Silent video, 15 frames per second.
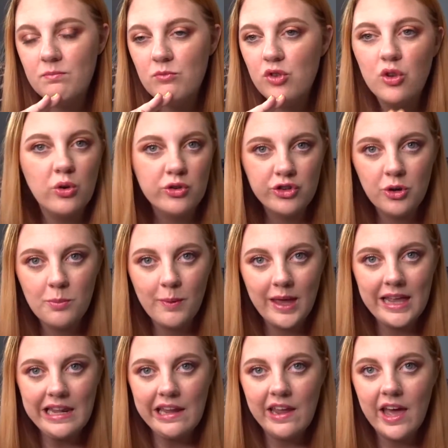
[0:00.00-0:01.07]
social
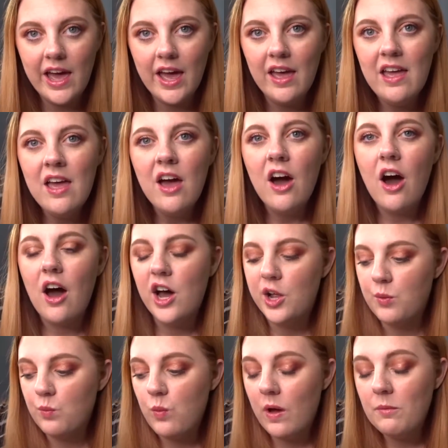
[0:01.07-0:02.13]
media on
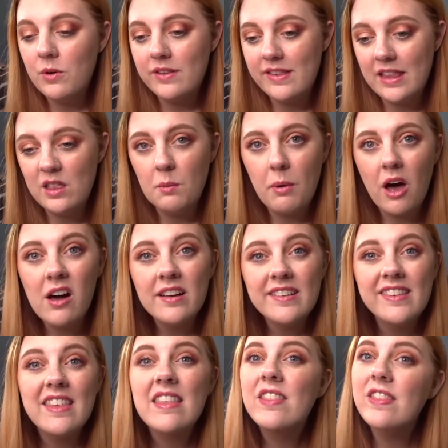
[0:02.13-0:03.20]
what was in the box.